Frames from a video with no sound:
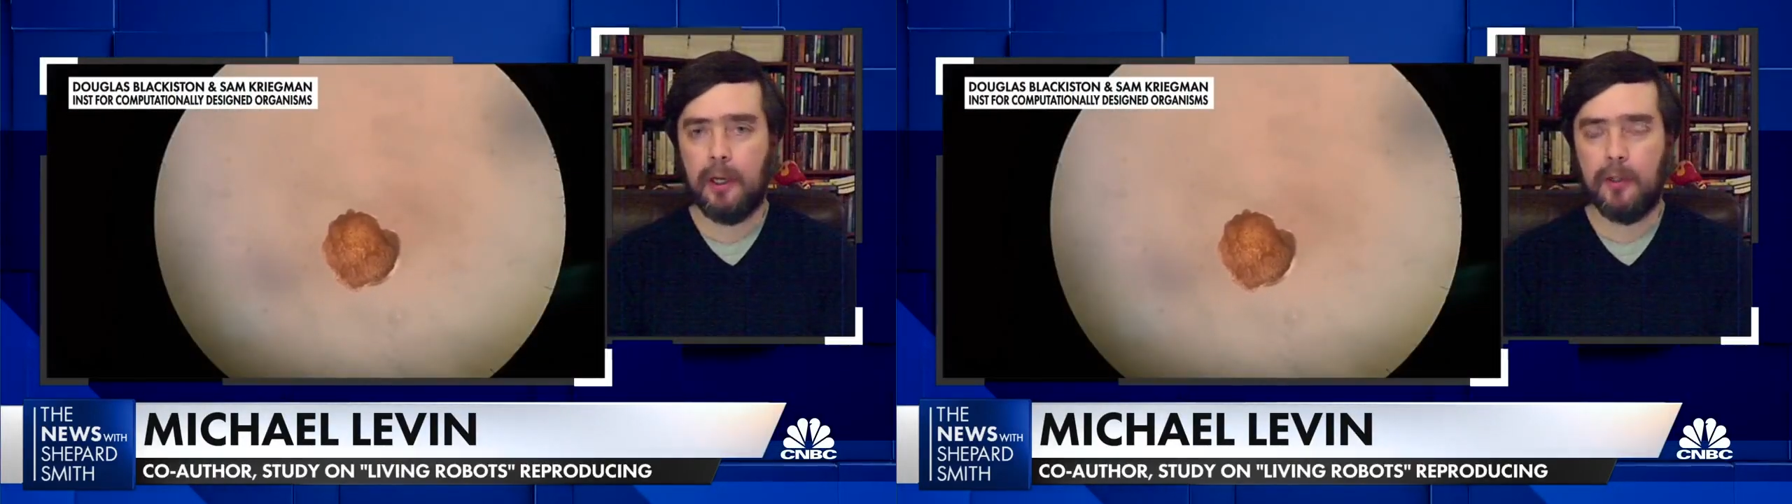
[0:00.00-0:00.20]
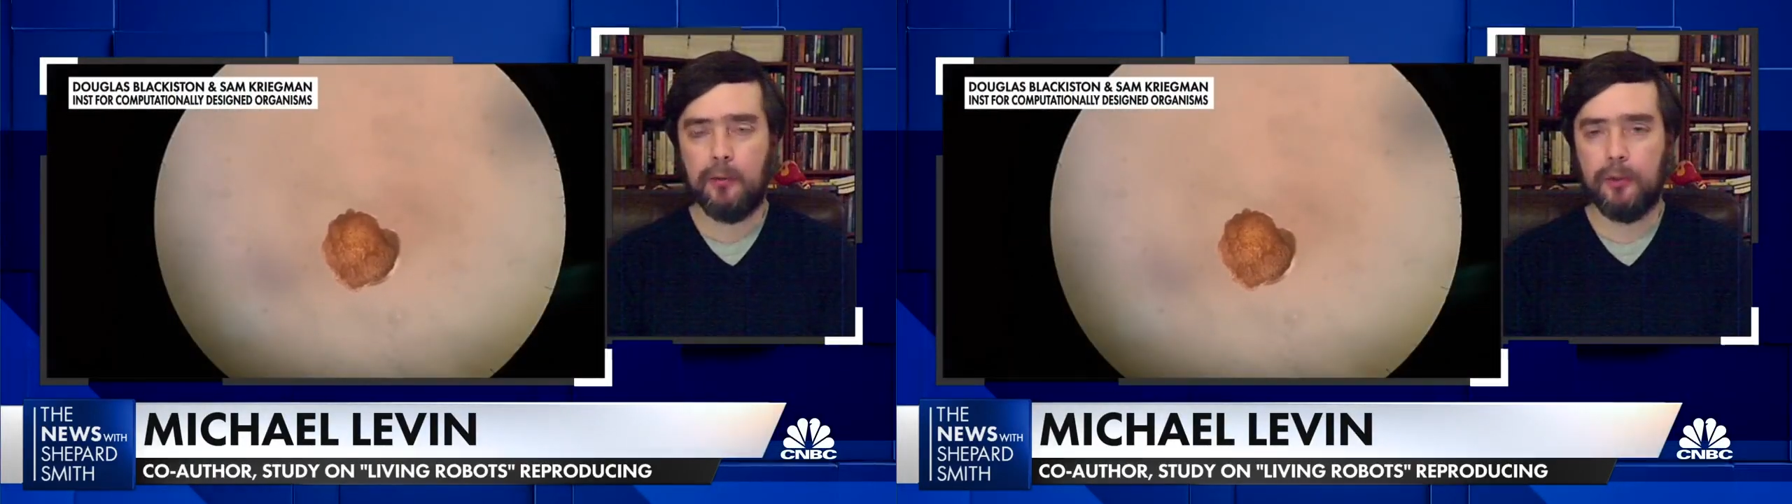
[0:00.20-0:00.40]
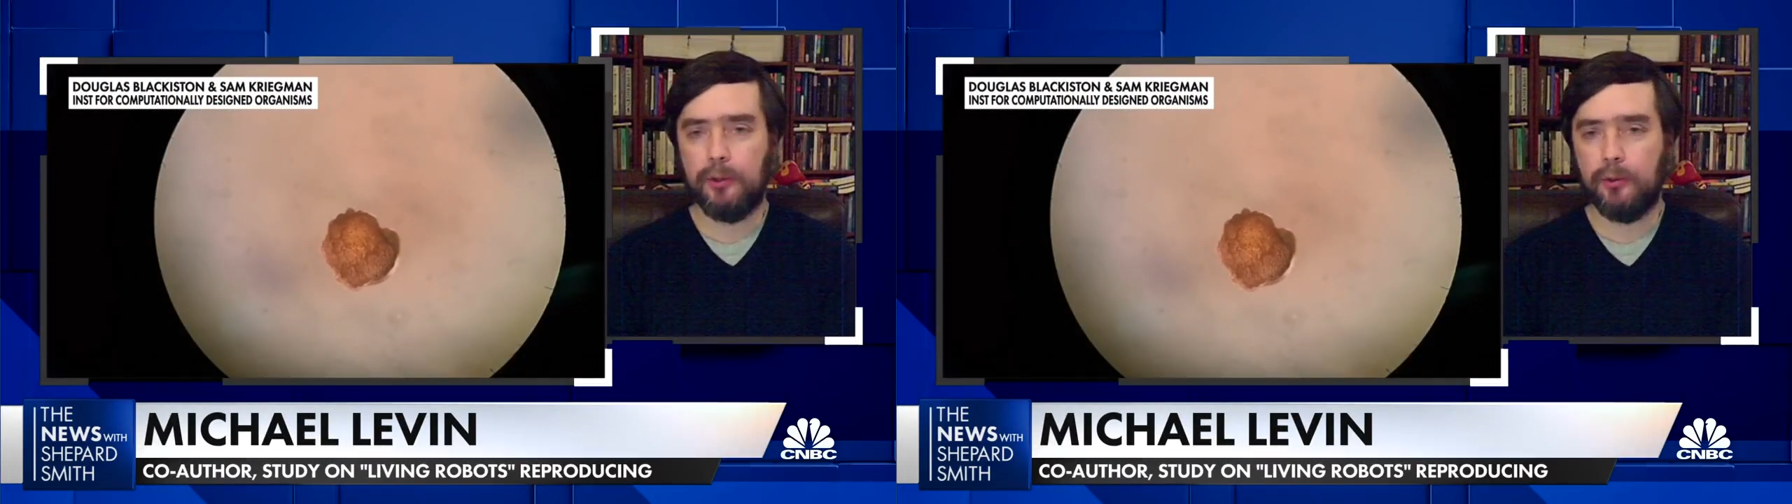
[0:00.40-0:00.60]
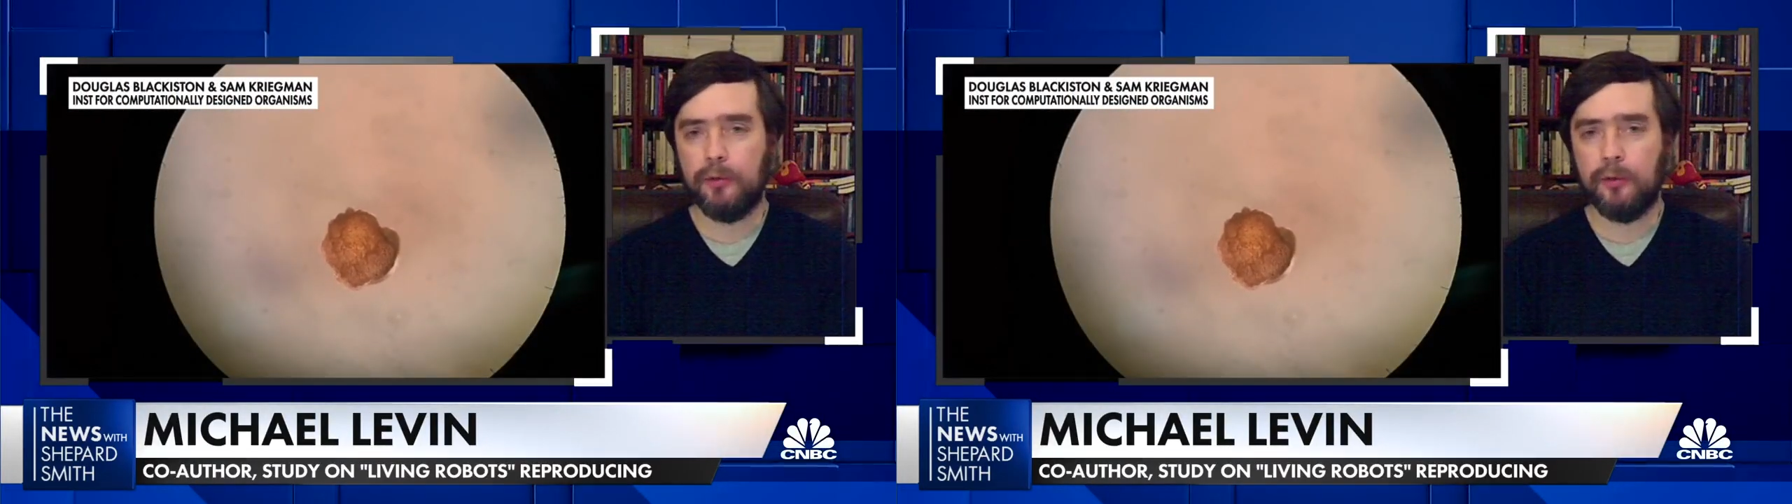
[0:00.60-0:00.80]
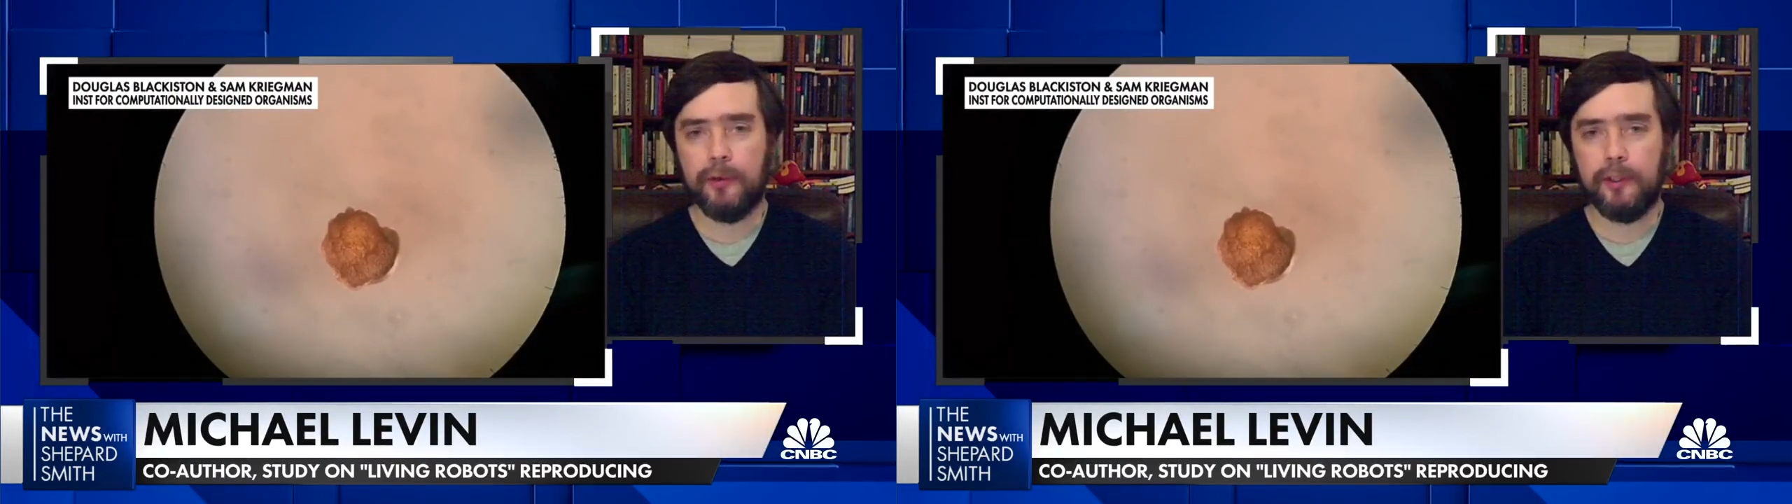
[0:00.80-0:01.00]
doing
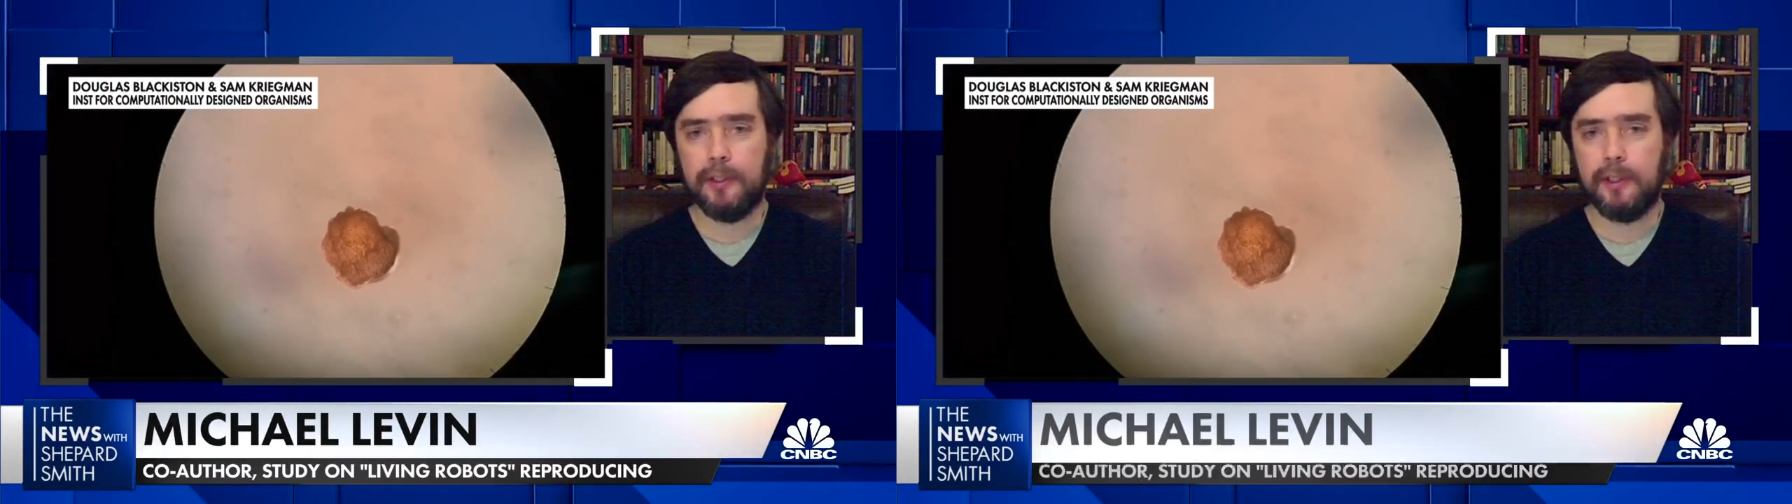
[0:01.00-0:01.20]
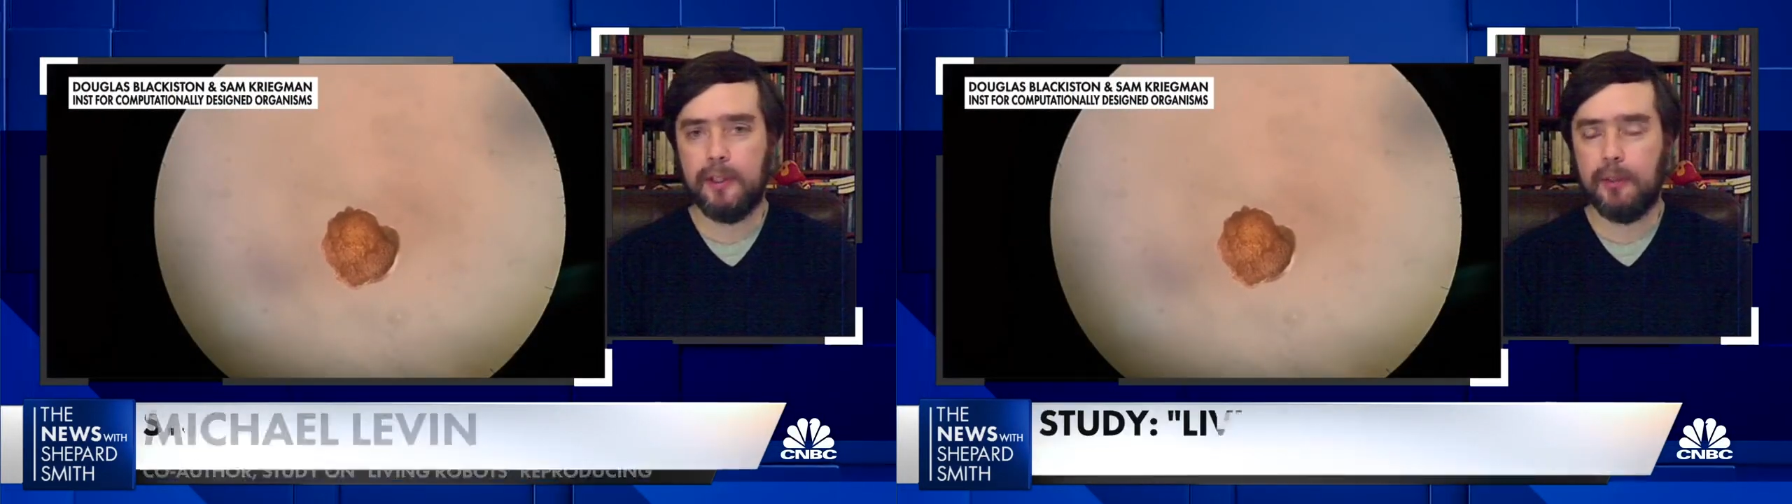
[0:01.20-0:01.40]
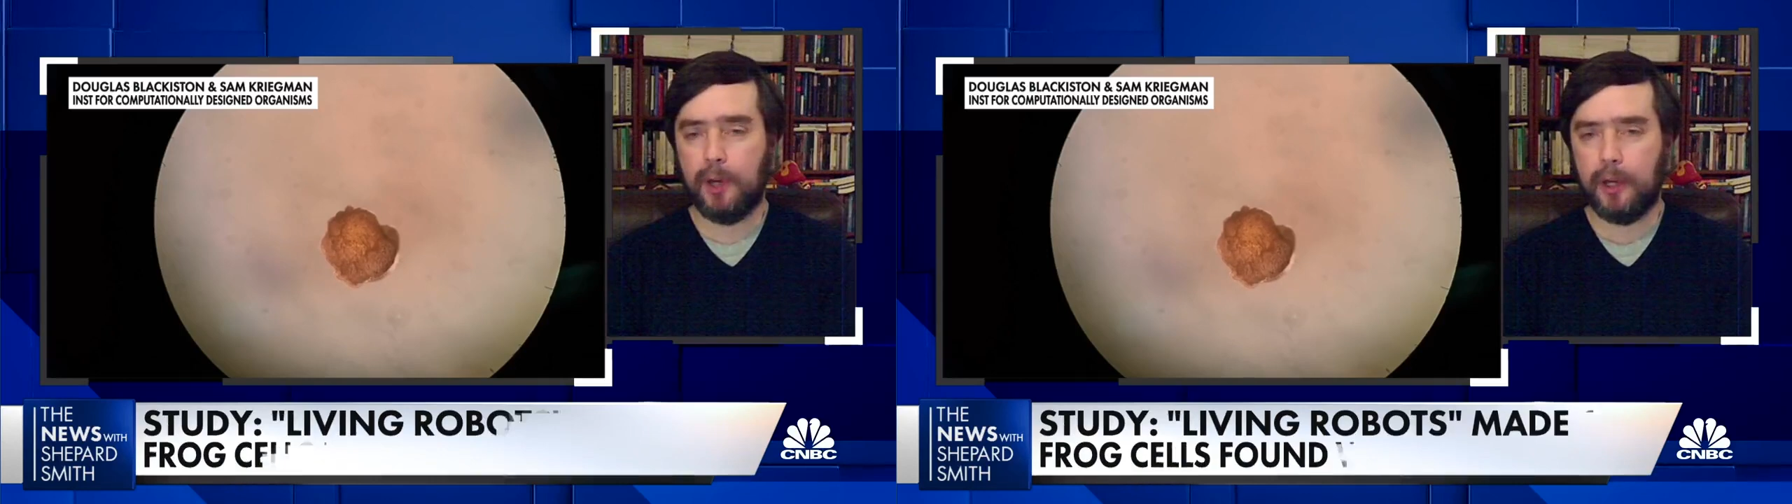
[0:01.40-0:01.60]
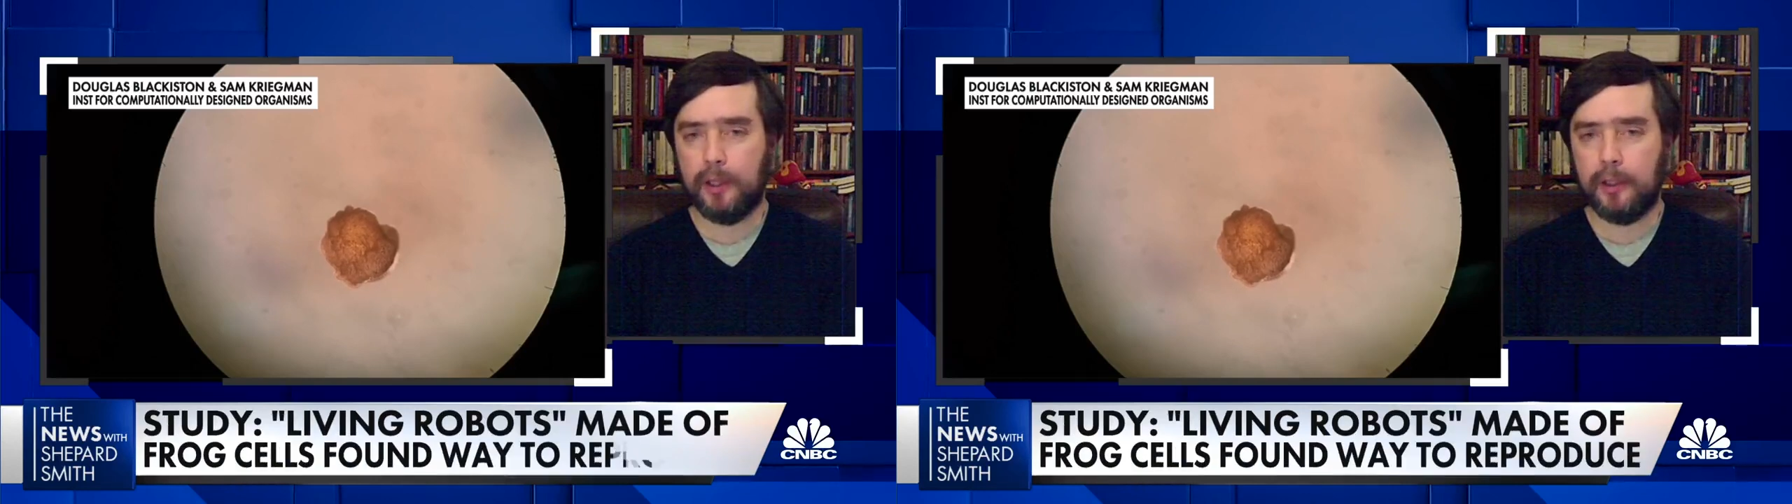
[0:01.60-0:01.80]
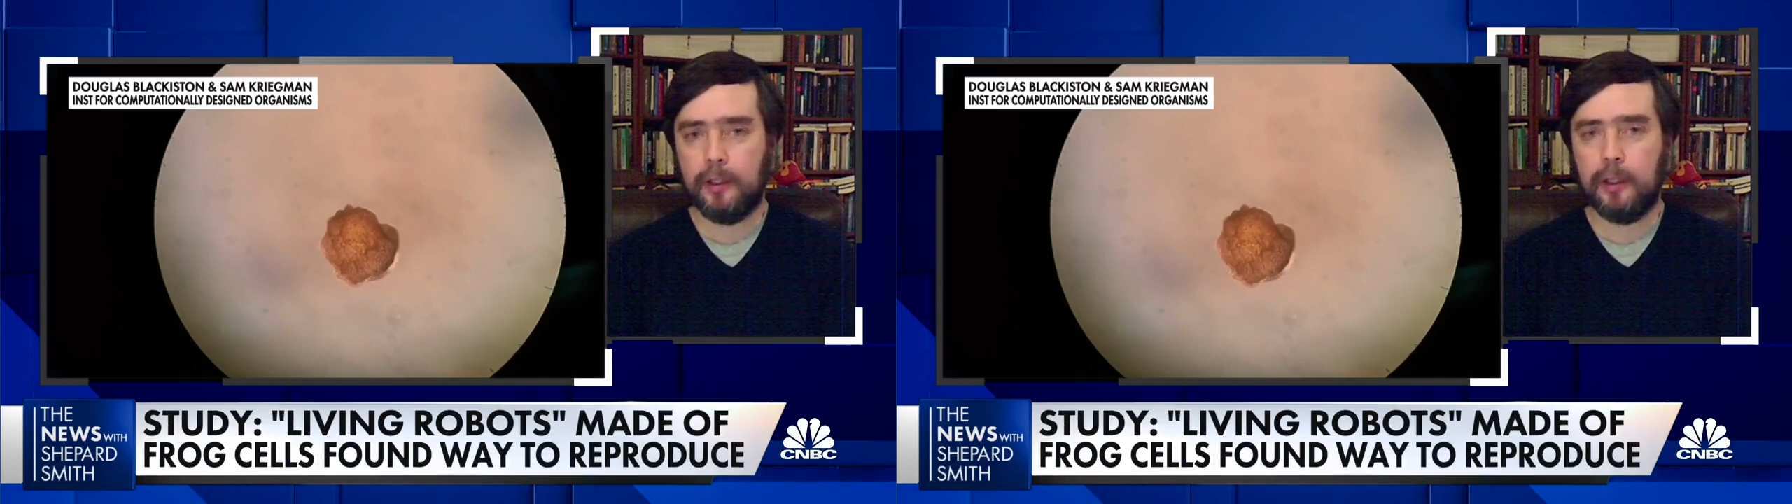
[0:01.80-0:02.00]
useful things in the
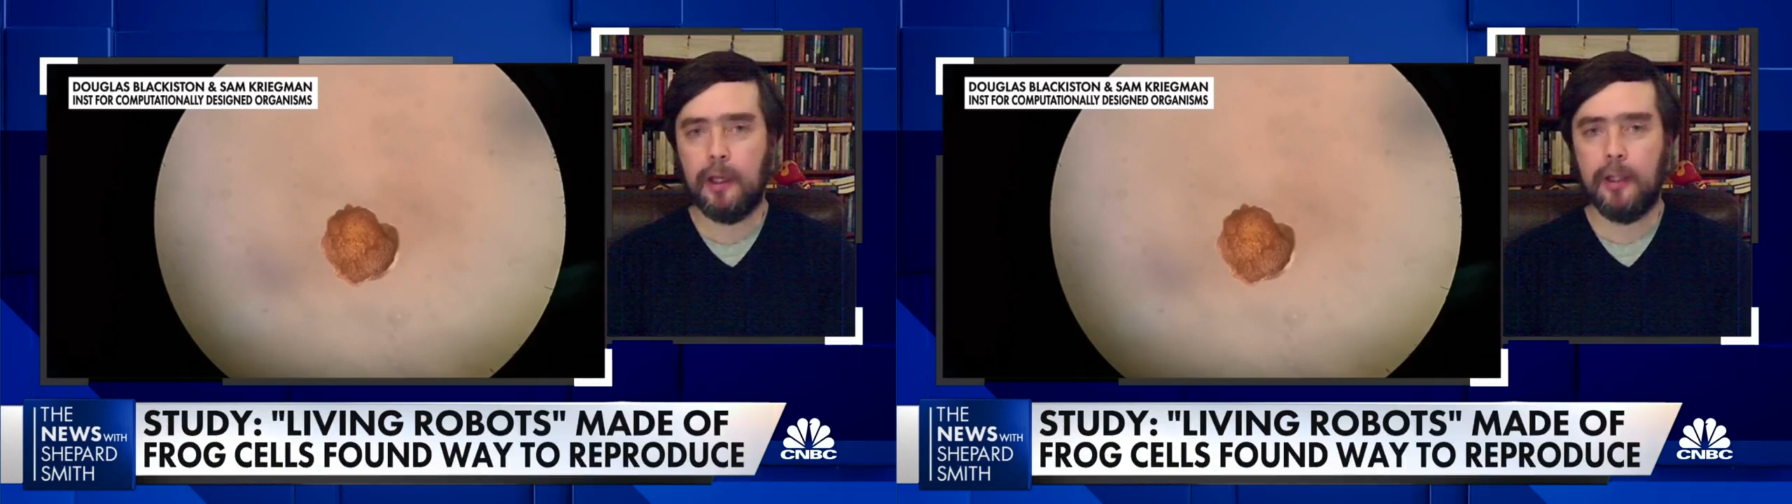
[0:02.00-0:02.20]
body.